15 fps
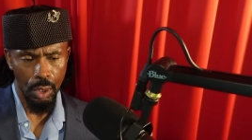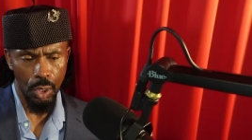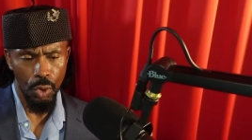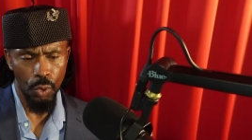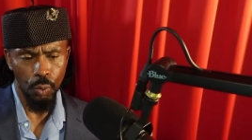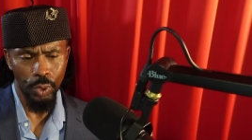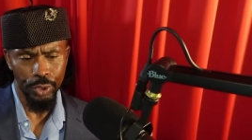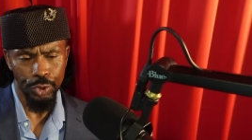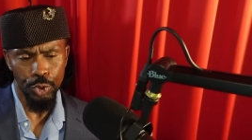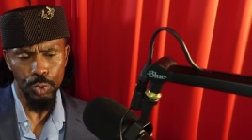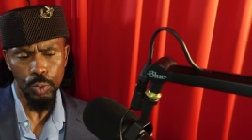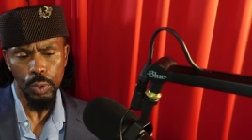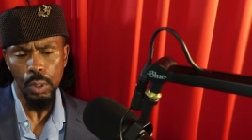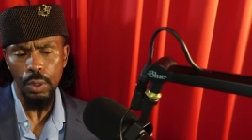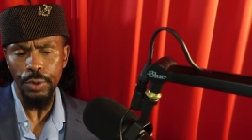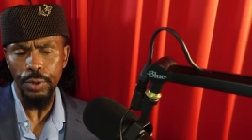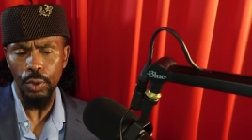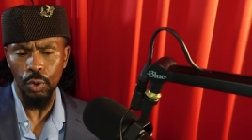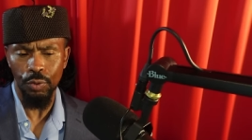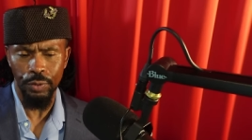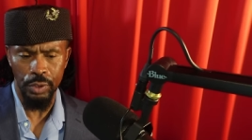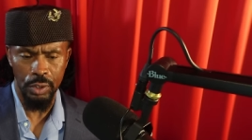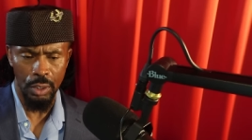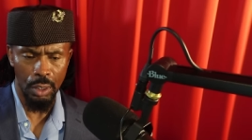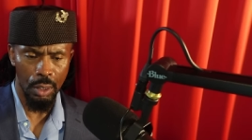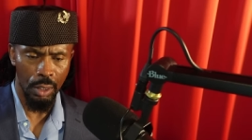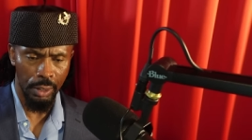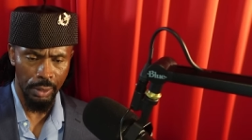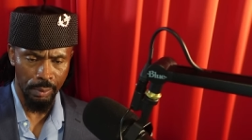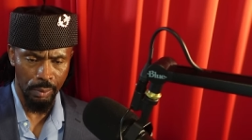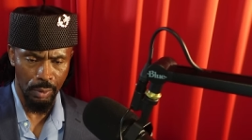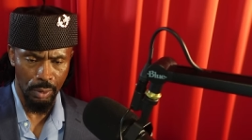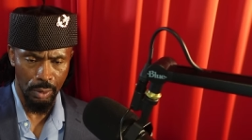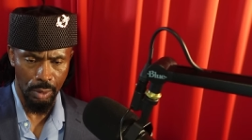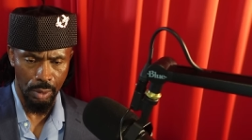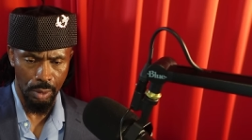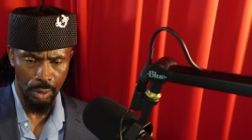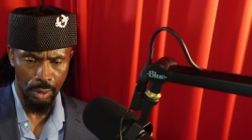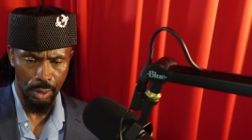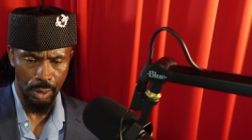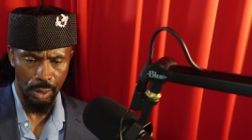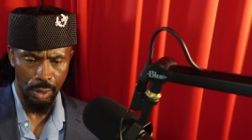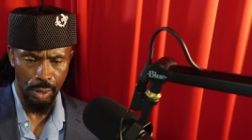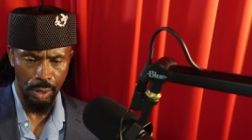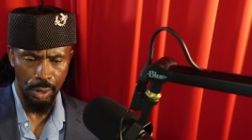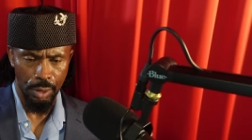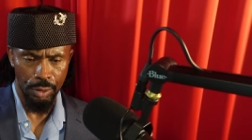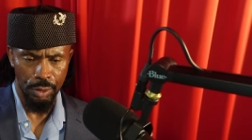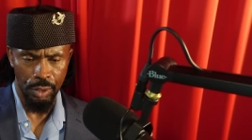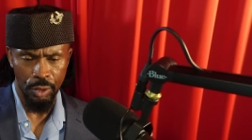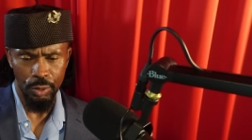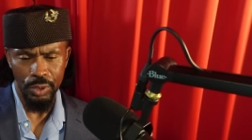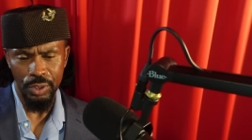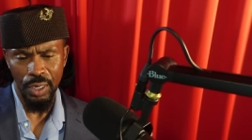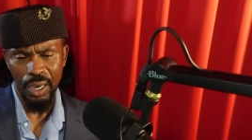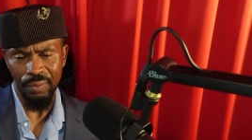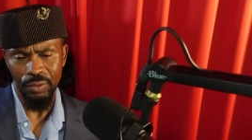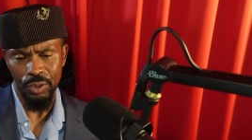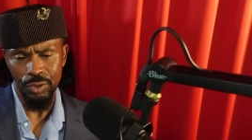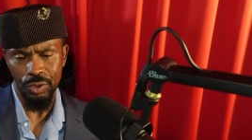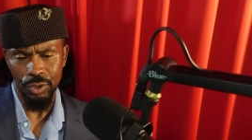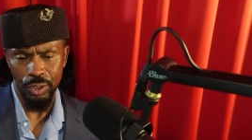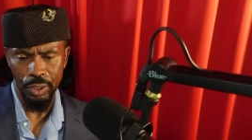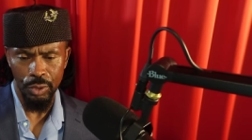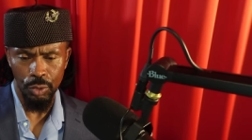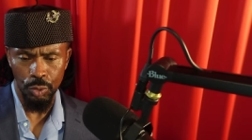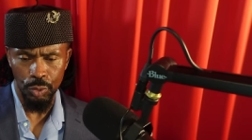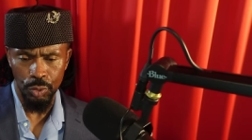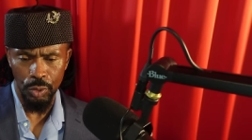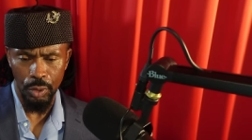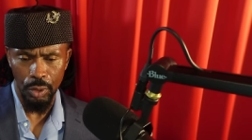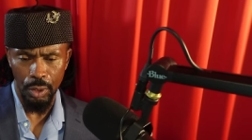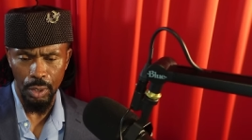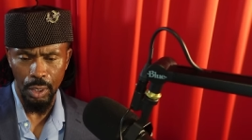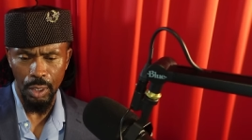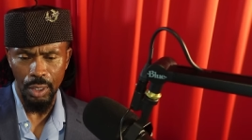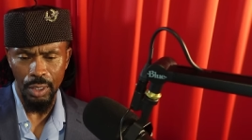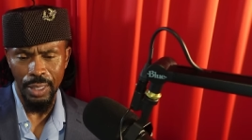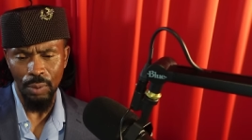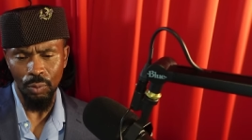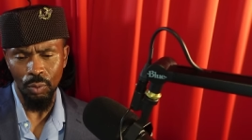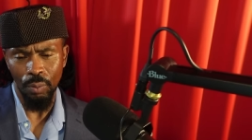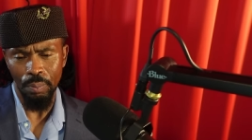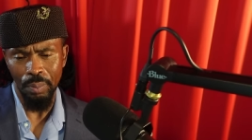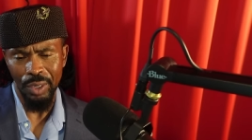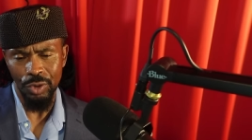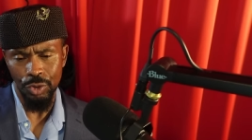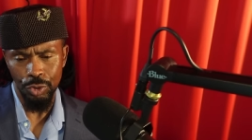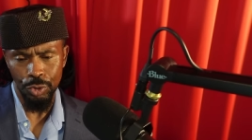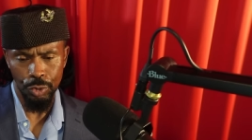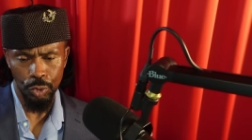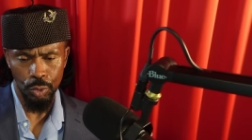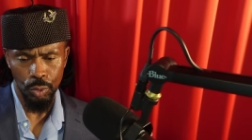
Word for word: What you learn over time, you're going to have the skills that will make you